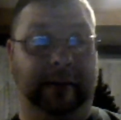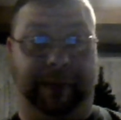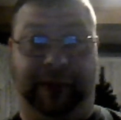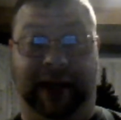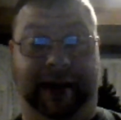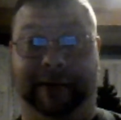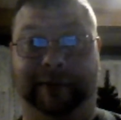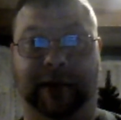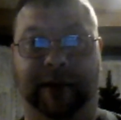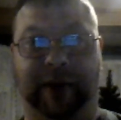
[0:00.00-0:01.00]
the planet,
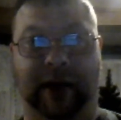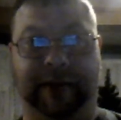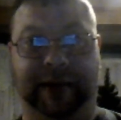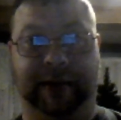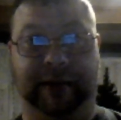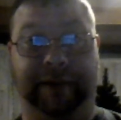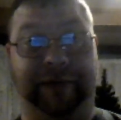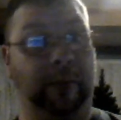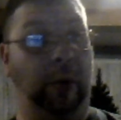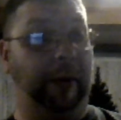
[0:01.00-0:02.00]
and probably a
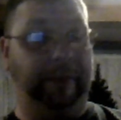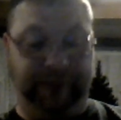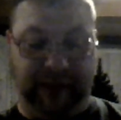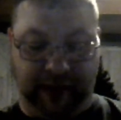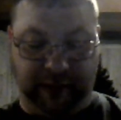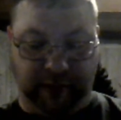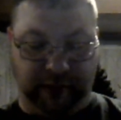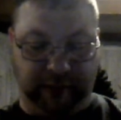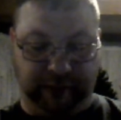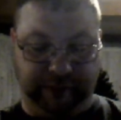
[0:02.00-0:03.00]
few more that
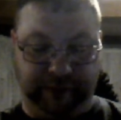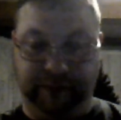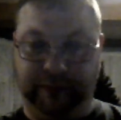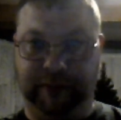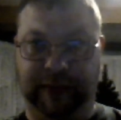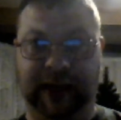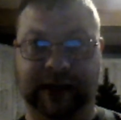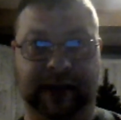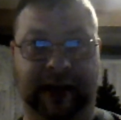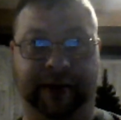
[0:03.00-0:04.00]
are
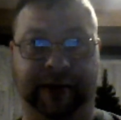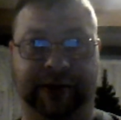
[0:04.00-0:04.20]
hidden down there.